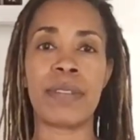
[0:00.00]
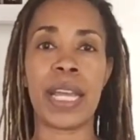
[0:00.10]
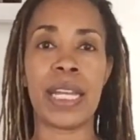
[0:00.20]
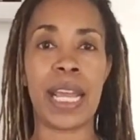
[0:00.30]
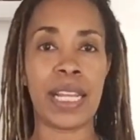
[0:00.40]

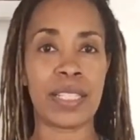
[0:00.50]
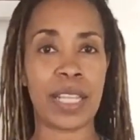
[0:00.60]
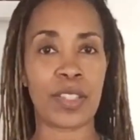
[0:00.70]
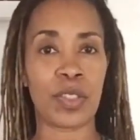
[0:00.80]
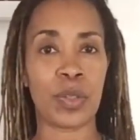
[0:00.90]
an
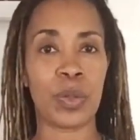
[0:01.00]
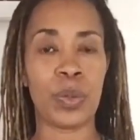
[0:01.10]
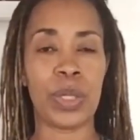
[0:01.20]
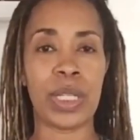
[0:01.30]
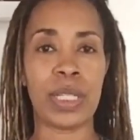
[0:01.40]
ancestor who
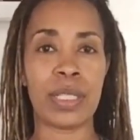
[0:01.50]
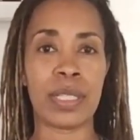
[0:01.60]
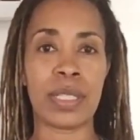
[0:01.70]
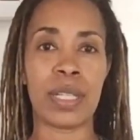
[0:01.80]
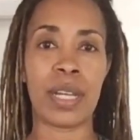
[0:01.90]

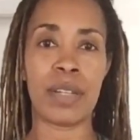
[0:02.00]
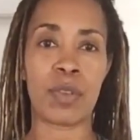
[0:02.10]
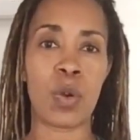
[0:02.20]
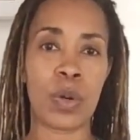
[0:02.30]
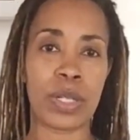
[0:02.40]
is, of
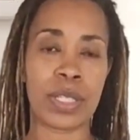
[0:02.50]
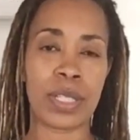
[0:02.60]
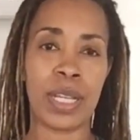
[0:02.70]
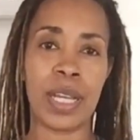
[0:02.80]
course,